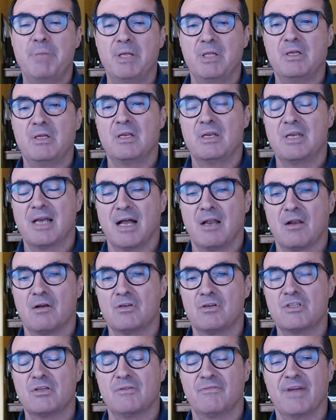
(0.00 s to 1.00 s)
billion
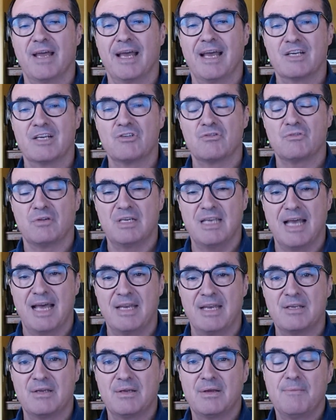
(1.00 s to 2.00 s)
of extra
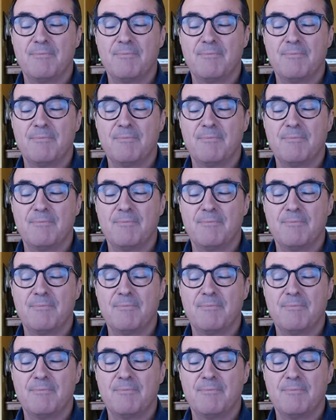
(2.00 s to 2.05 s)
debt.